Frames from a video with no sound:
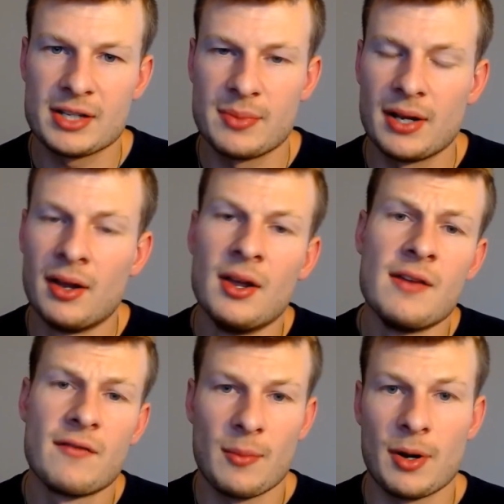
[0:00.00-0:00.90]
But
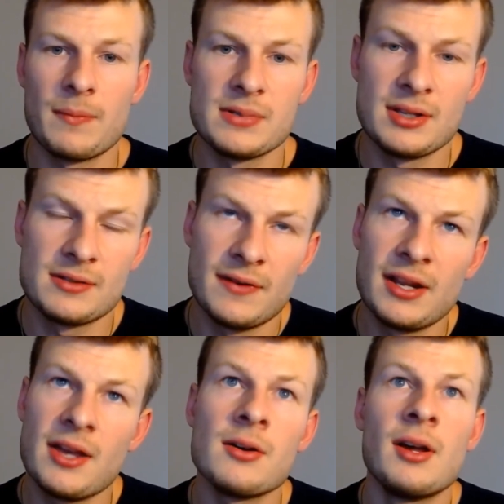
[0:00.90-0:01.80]
for the purpose of this
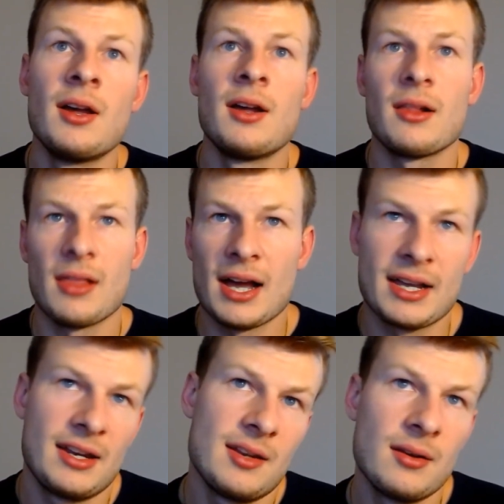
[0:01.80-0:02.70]
video,
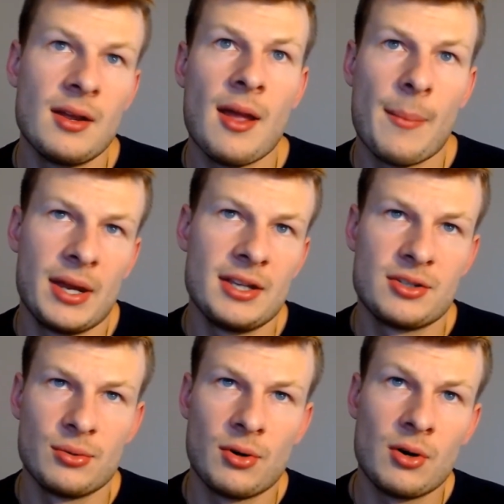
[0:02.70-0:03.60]
locking in Penei
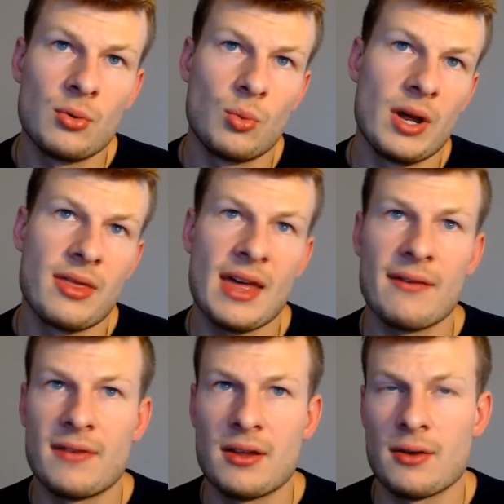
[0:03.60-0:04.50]
Sewell with
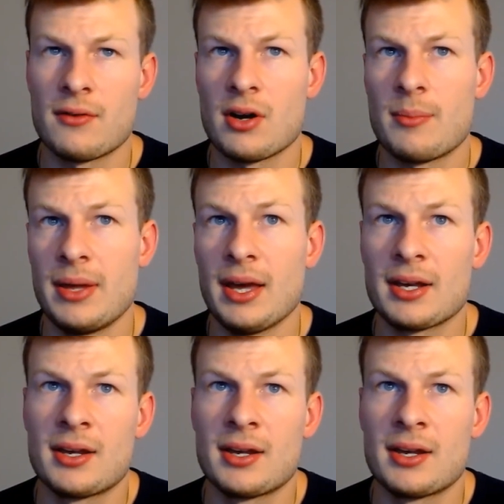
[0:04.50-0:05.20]
that 5th overall pick.